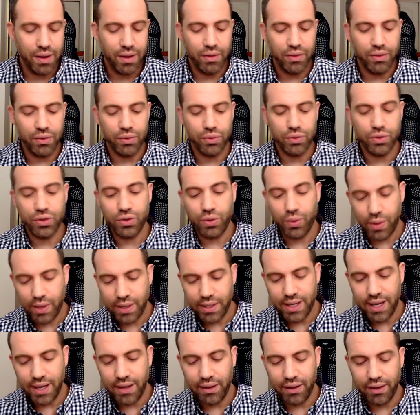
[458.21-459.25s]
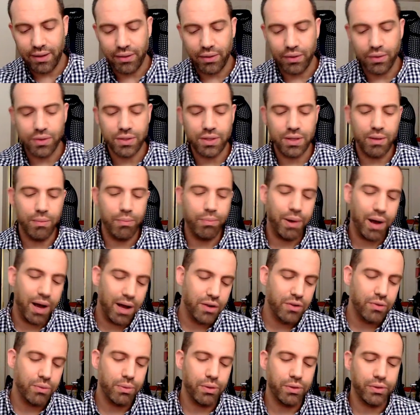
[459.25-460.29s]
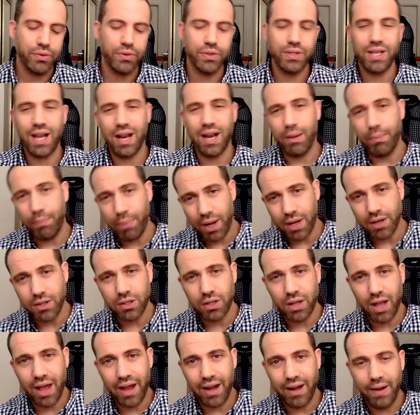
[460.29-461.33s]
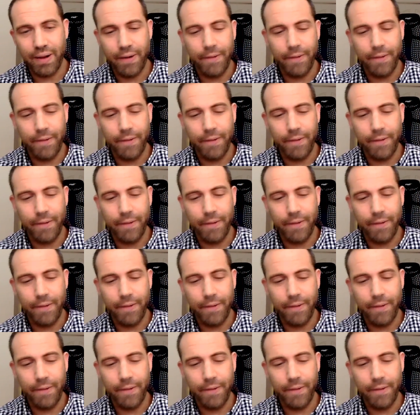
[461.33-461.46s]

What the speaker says: There's storytelling, there's imponderable, there's set-up punchline.